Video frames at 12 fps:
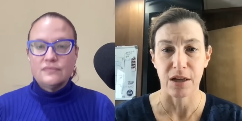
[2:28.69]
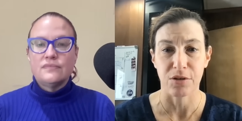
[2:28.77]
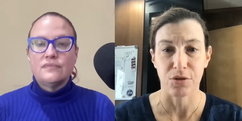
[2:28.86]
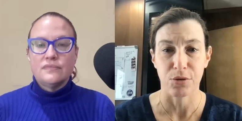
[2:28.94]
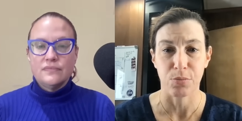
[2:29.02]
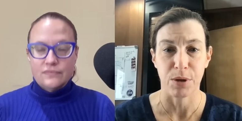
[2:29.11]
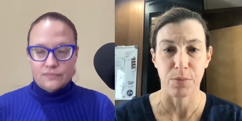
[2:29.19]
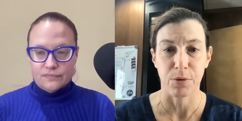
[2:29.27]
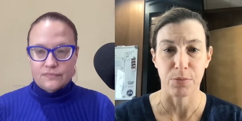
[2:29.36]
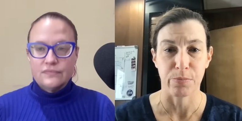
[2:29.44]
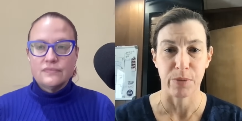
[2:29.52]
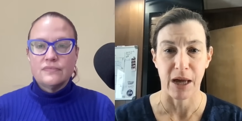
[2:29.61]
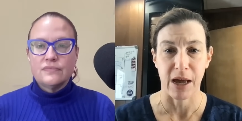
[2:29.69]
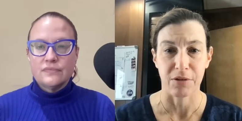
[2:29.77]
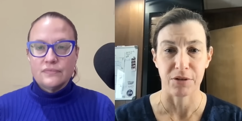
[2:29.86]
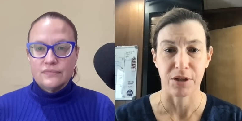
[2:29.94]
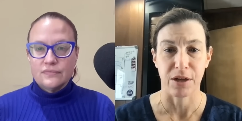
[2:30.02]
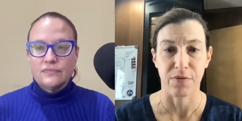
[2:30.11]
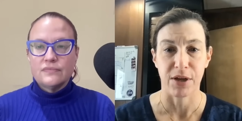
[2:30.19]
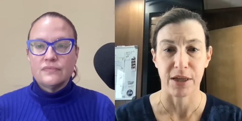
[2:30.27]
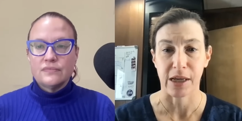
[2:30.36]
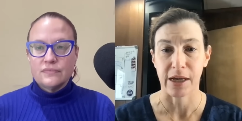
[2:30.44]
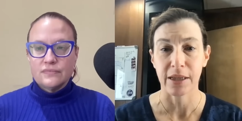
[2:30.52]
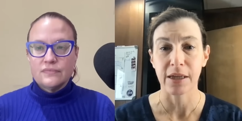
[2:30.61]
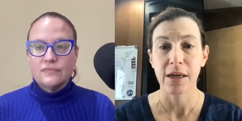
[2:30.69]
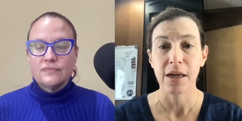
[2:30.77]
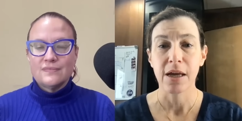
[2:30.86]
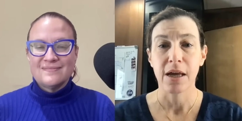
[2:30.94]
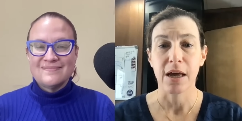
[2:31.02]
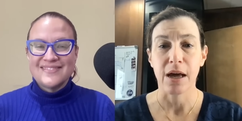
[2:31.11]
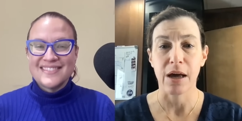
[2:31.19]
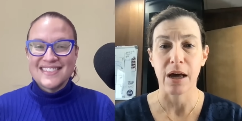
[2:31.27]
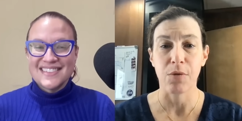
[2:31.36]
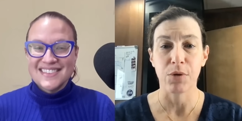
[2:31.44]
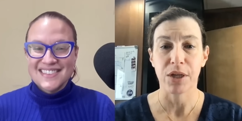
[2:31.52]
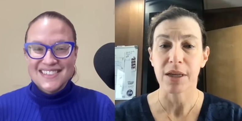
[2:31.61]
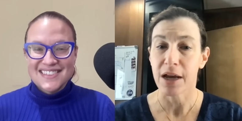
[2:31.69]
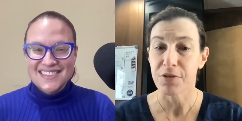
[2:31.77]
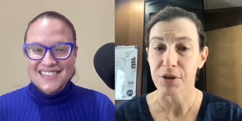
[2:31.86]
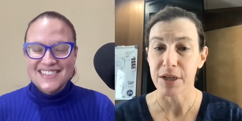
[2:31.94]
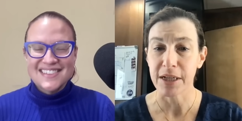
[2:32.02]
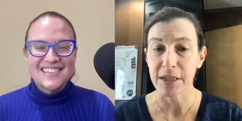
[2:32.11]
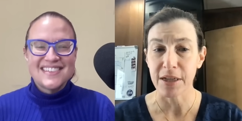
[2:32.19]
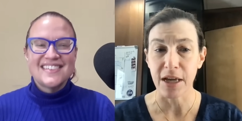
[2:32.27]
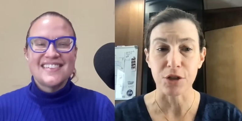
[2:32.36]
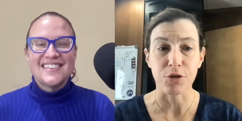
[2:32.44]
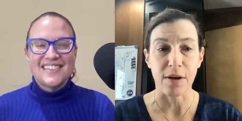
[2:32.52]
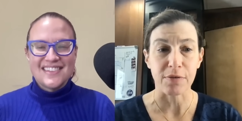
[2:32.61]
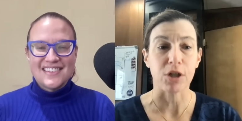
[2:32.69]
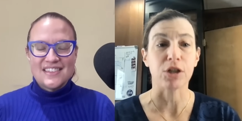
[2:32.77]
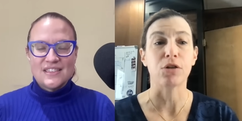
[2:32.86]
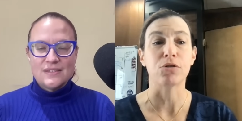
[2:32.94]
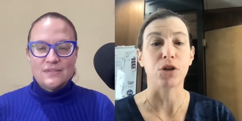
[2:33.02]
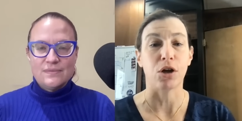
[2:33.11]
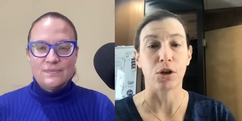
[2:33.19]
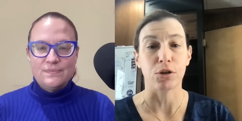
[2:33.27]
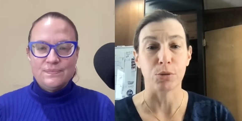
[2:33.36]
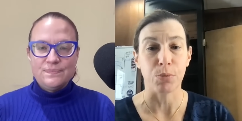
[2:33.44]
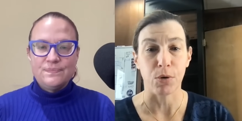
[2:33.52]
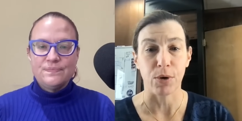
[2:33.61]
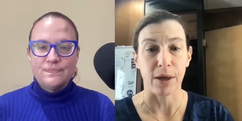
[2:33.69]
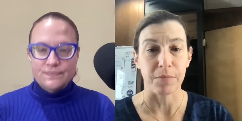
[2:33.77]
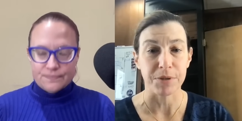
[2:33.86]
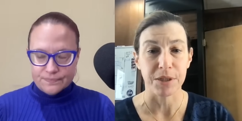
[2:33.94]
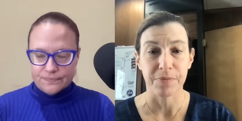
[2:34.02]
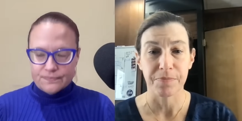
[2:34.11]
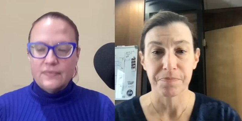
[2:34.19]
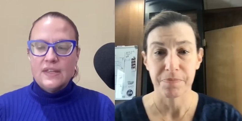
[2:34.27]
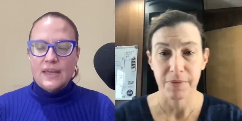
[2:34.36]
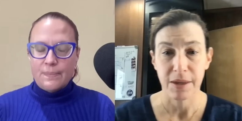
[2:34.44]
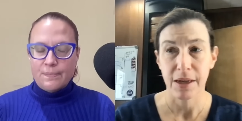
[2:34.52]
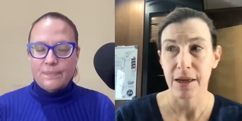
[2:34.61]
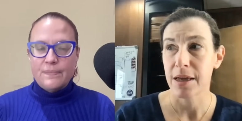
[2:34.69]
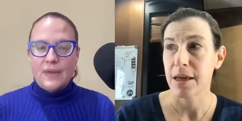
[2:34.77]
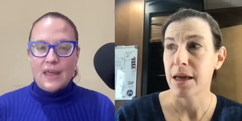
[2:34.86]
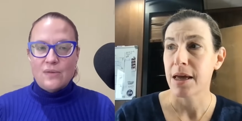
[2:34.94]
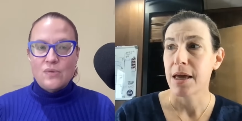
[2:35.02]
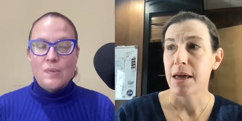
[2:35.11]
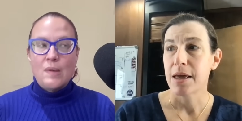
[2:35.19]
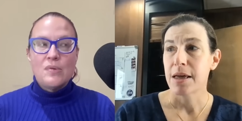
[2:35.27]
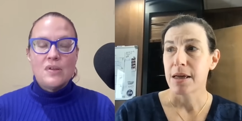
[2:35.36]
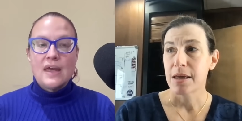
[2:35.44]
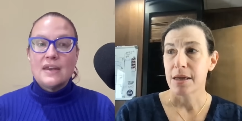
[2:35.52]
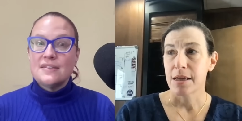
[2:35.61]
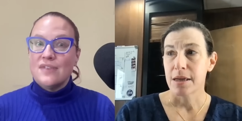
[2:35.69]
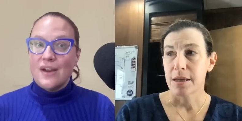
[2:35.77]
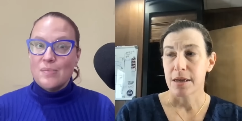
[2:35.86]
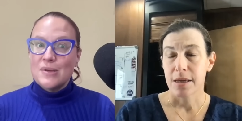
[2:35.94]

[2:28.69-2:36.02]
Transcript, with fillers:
Speaker 1: uh, to people out in TV land, uh, within 180 days, you have to close all those poams.
Speaker 2: Yep. And remember, that is very